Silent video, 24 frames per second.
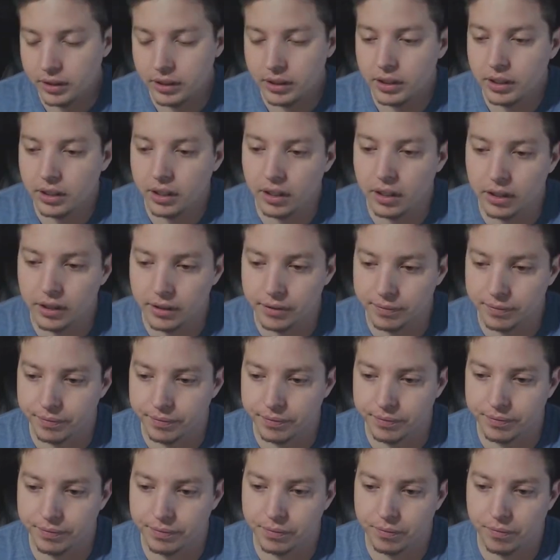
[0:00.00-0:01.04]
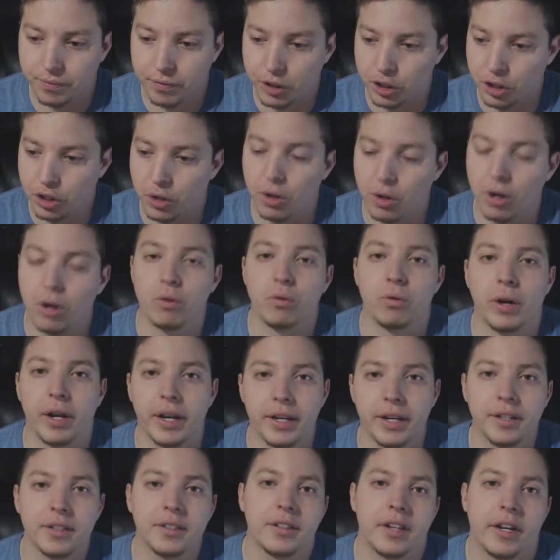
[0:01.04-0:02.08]
um, you know,
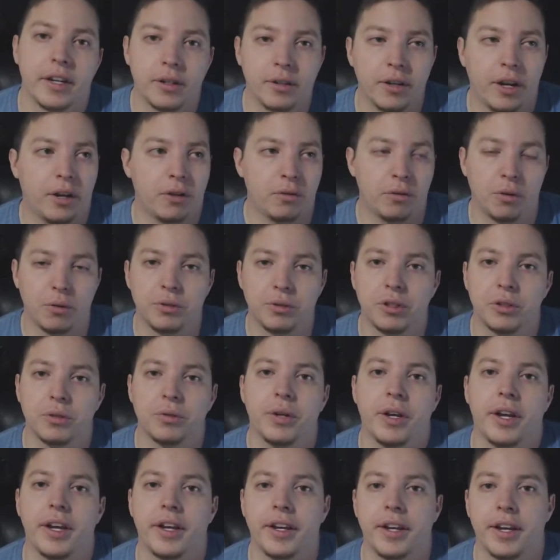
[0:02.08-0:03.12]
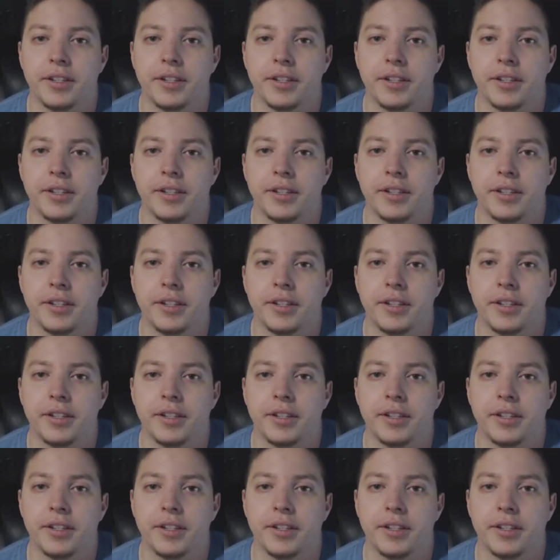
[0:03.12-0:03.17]
arrays, I, I wrote an array.